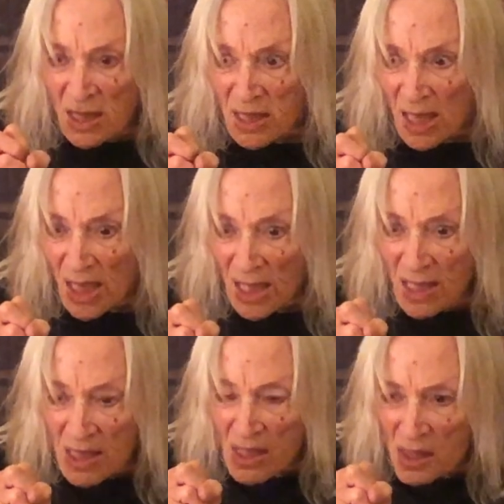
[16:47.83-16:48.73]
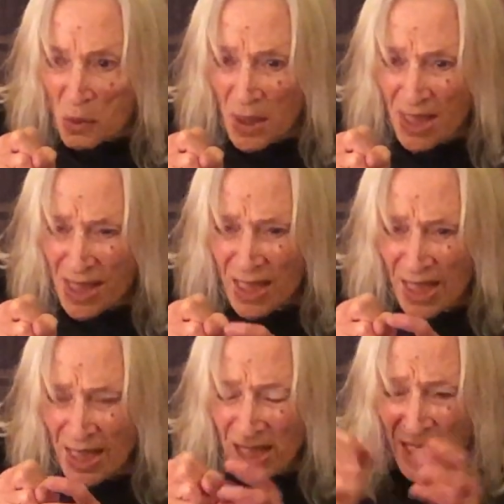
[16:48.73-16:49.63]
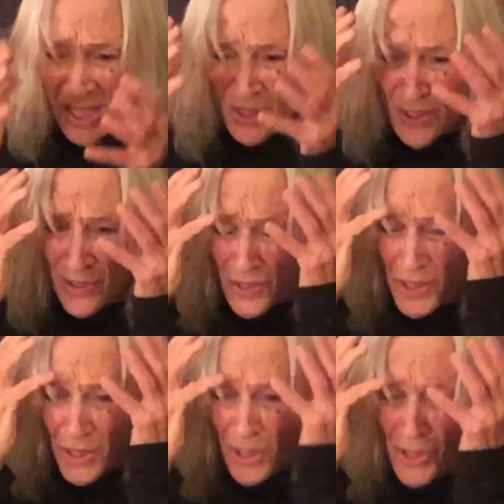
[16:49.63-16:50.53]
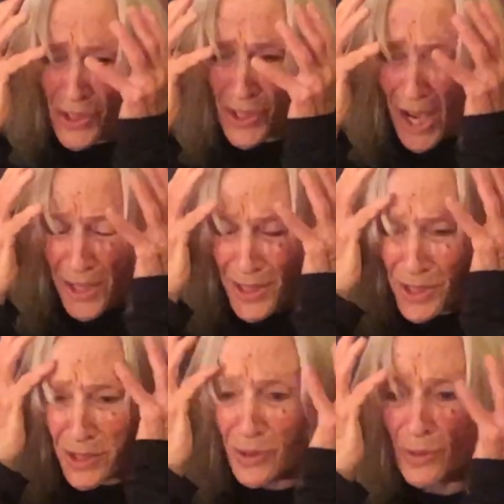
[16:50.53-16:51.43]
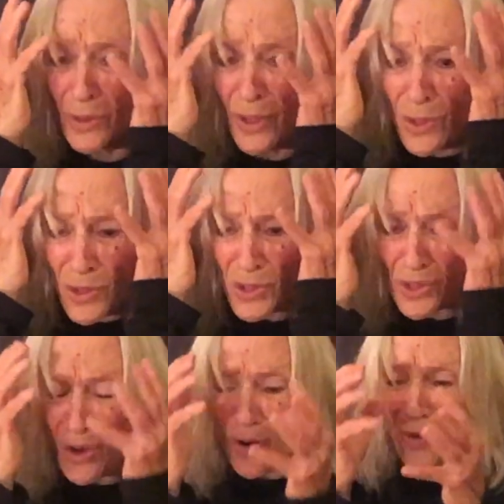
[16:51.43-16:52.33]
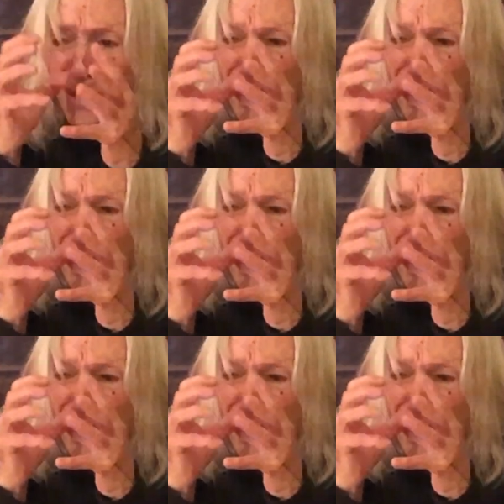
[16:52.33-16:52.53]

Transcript: tight and squeezed in to this inside, this little skull?